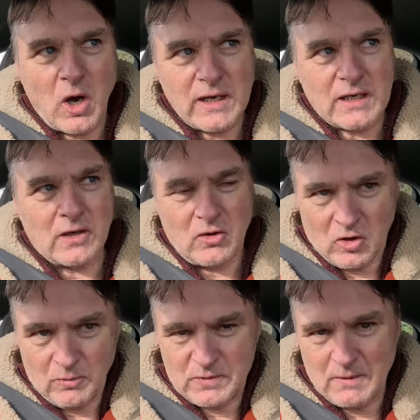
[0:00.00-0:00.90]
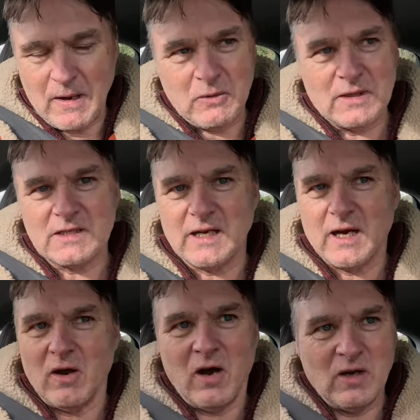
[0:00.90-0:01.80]
hiking up the mountains
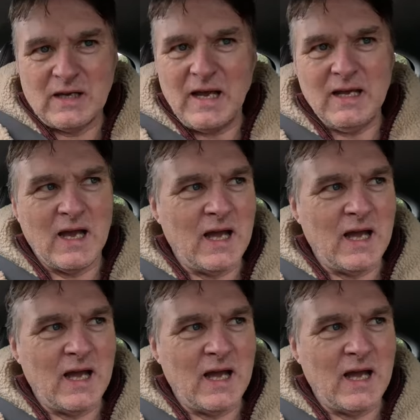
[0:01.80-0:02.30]
there all day,